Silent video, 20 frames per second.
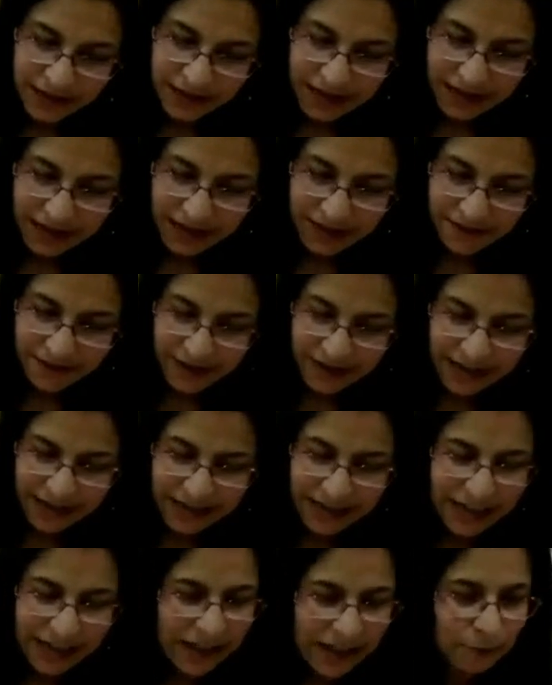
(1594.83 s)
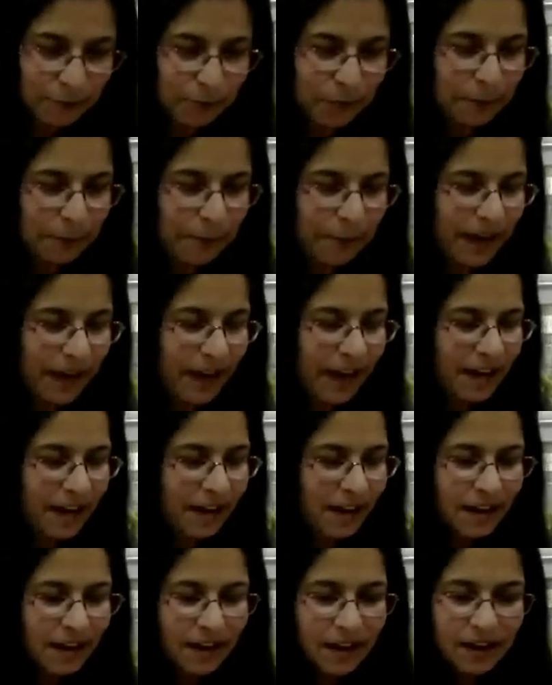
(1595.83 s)
I have prepared
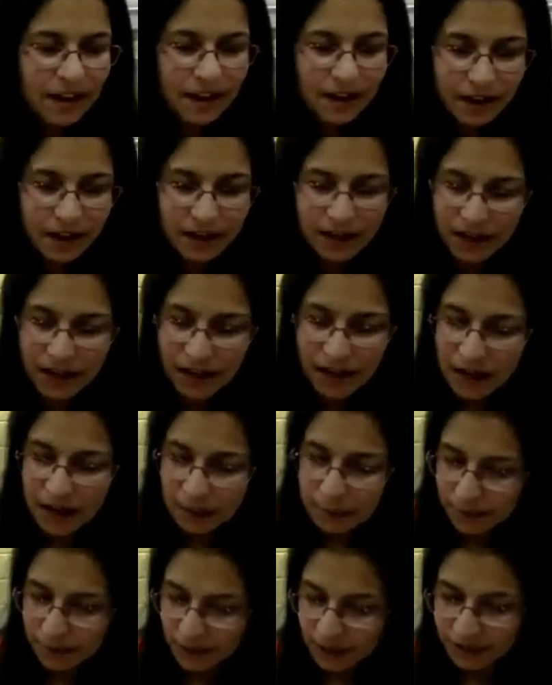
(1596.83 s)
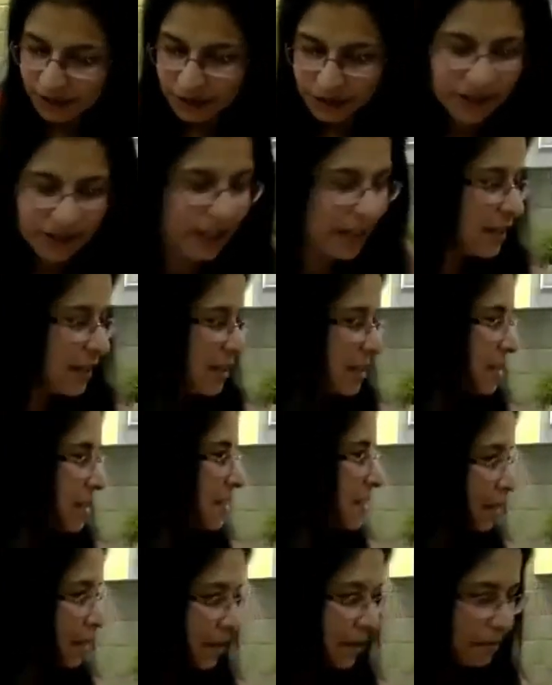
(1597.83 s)
a couple other things,
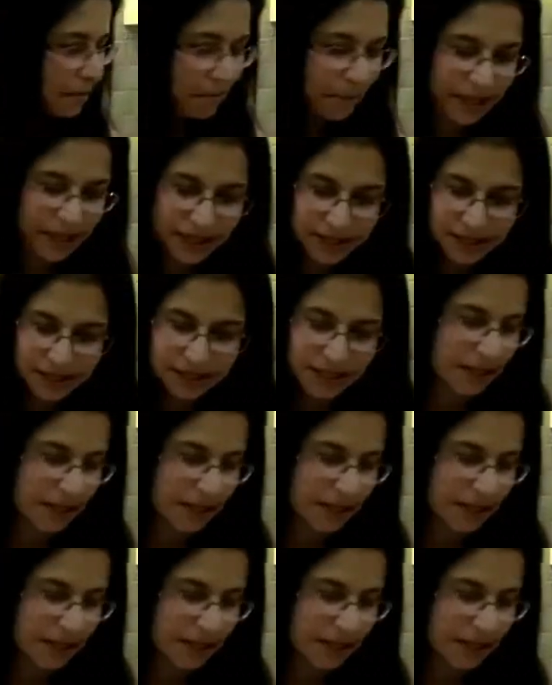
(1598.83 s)
but